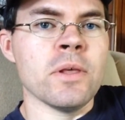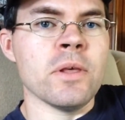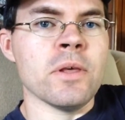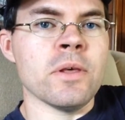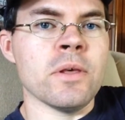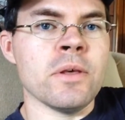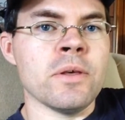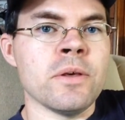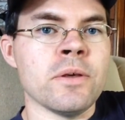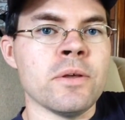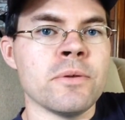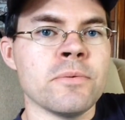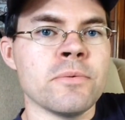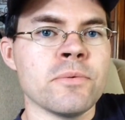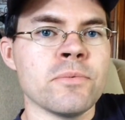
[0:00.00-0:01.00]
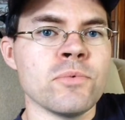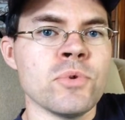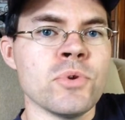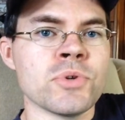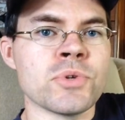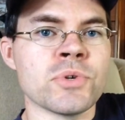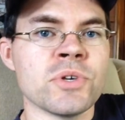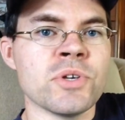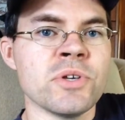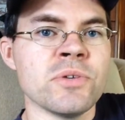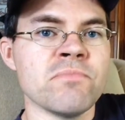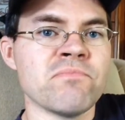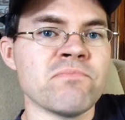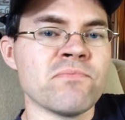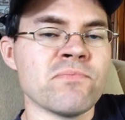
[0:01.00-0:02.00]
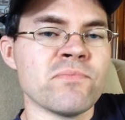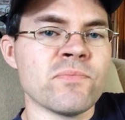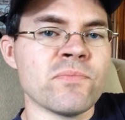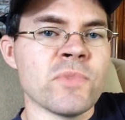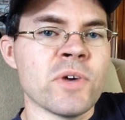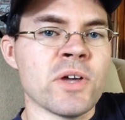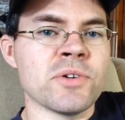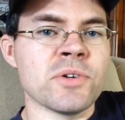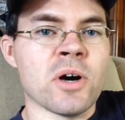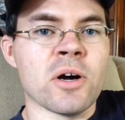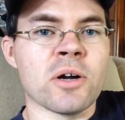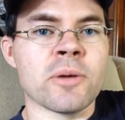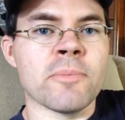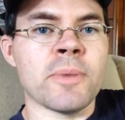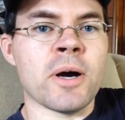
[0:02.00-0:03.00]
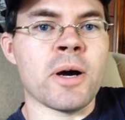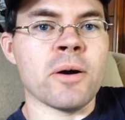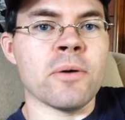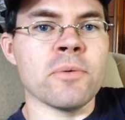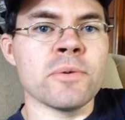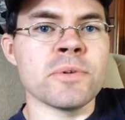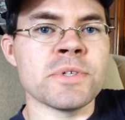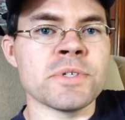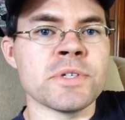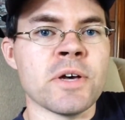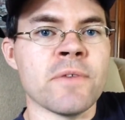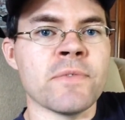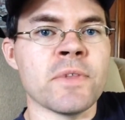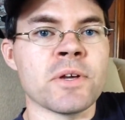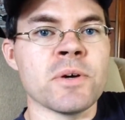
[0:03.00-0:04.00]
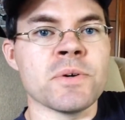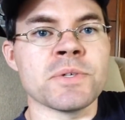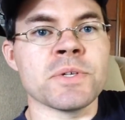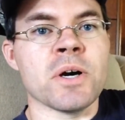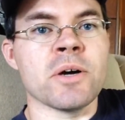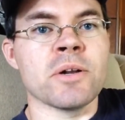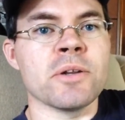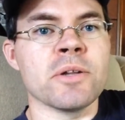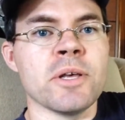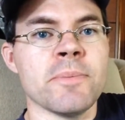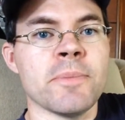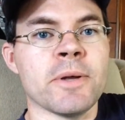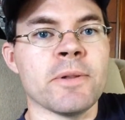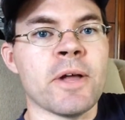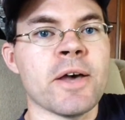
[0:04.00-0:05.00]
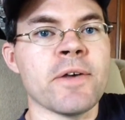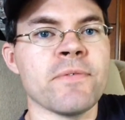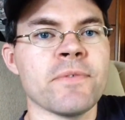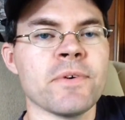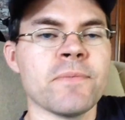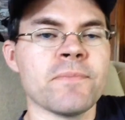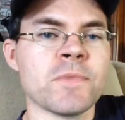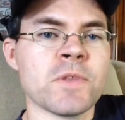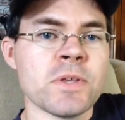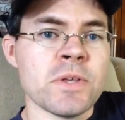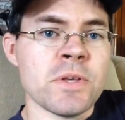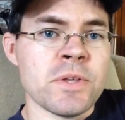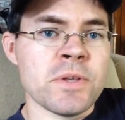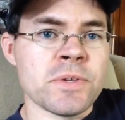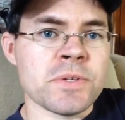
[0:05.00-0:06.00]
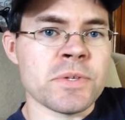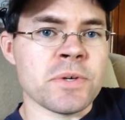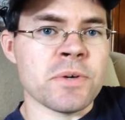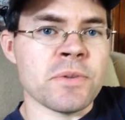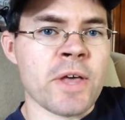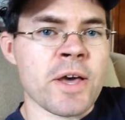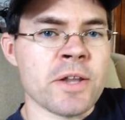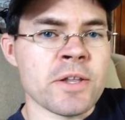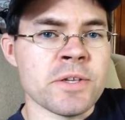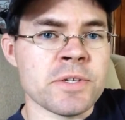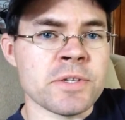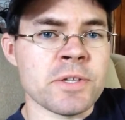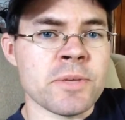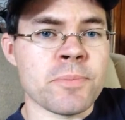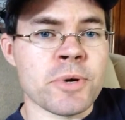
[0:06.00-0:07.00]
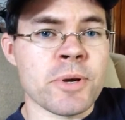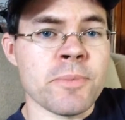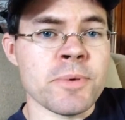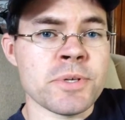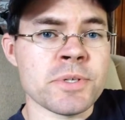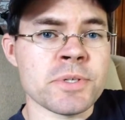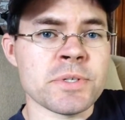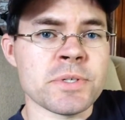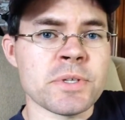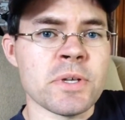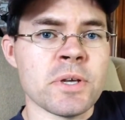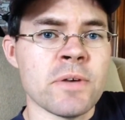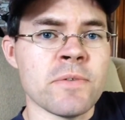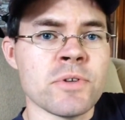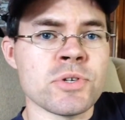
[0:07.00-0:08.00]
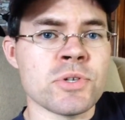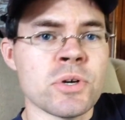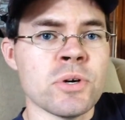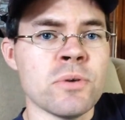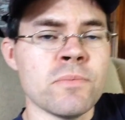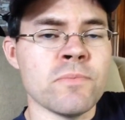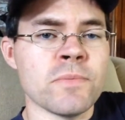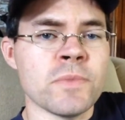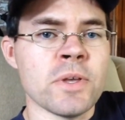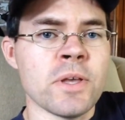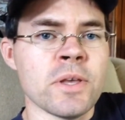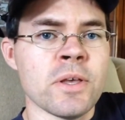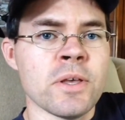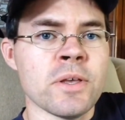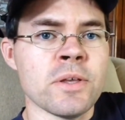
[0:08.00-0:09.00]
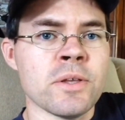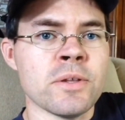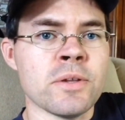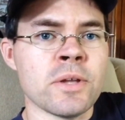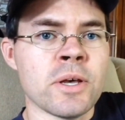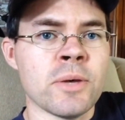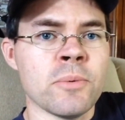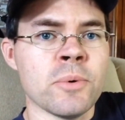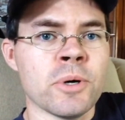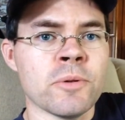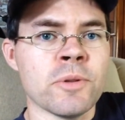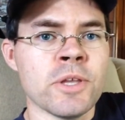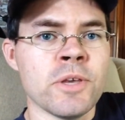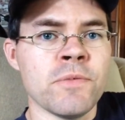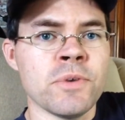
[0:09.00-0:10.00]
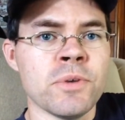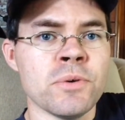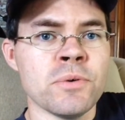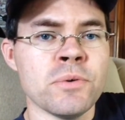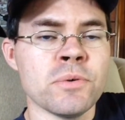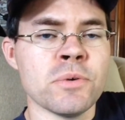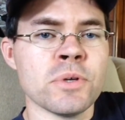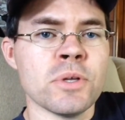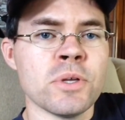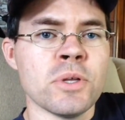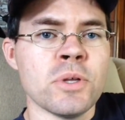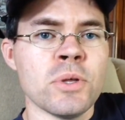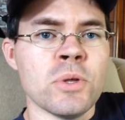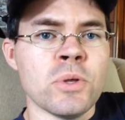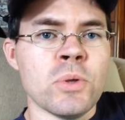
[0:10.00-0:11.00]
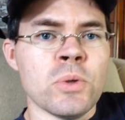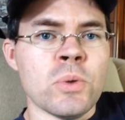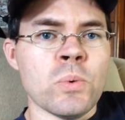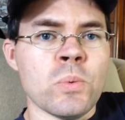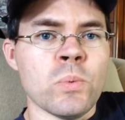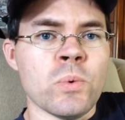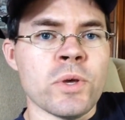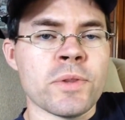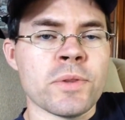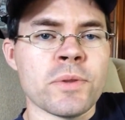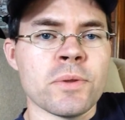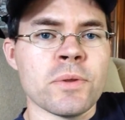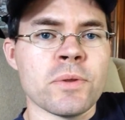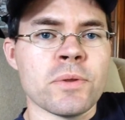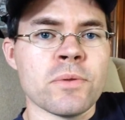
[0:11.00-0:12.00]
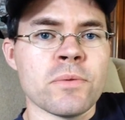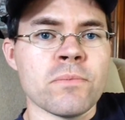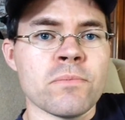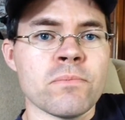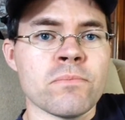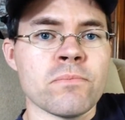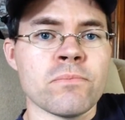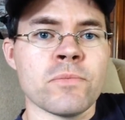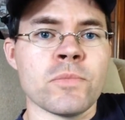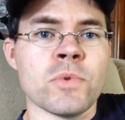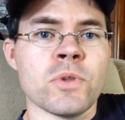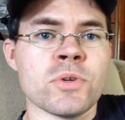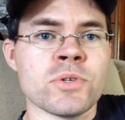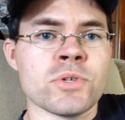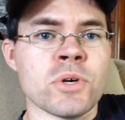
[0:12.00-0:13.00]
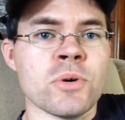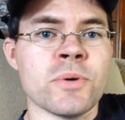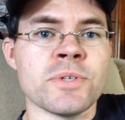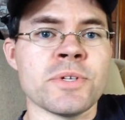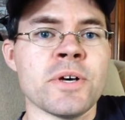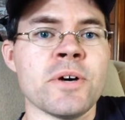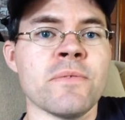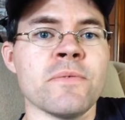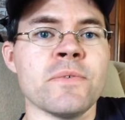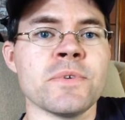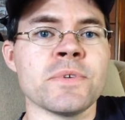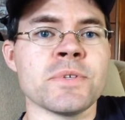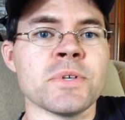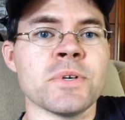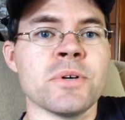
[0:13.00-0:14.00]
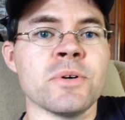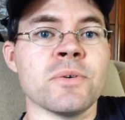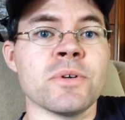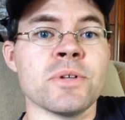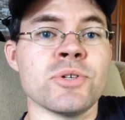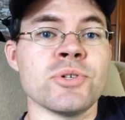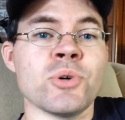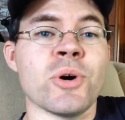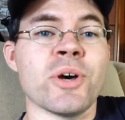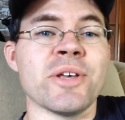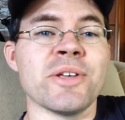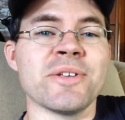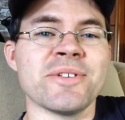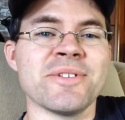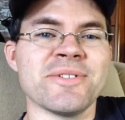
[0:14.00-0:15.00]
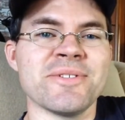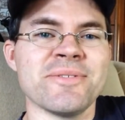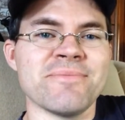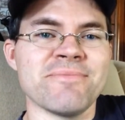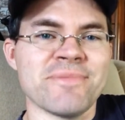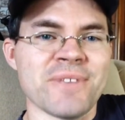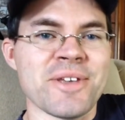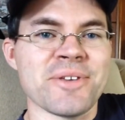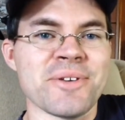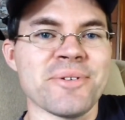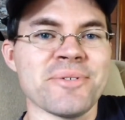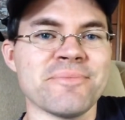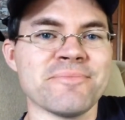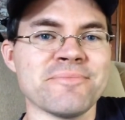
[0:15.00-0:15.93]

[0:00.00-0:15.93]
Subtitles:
And usually I talk about stuff that goes on in my life. So that is the premise of the show. And I will leave you with the show itself. So enjoy. Thank you.